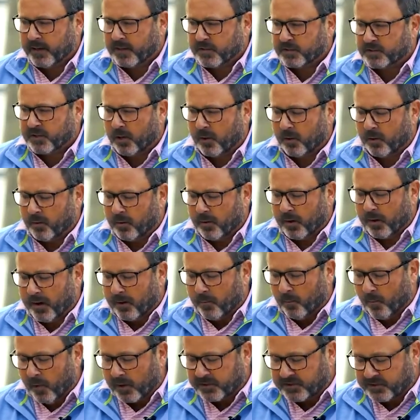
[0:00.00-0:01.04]
So
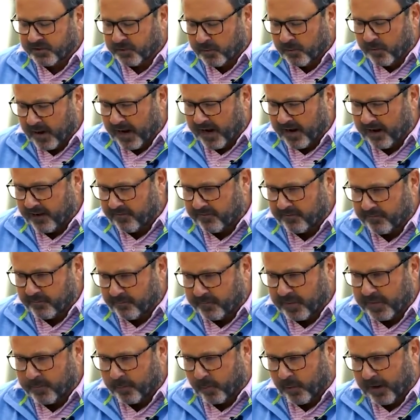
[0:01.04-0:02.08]
once you have
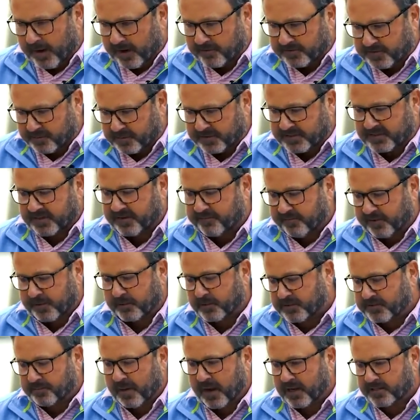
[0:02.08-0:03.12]
people have specific
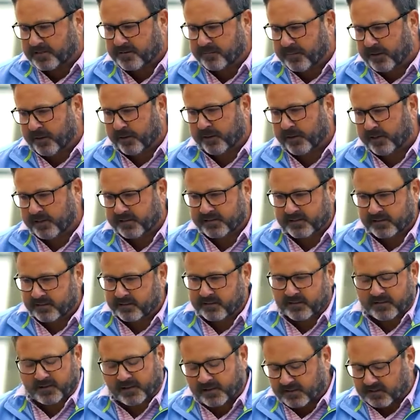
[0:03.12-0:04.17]
responsibilities
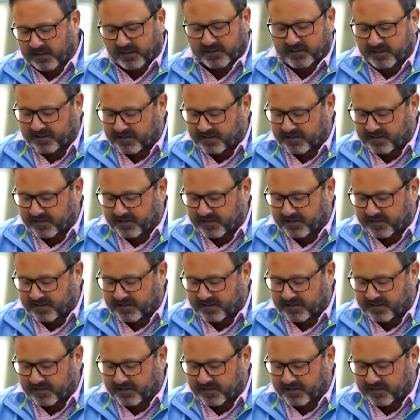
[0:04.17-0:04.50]
and so, such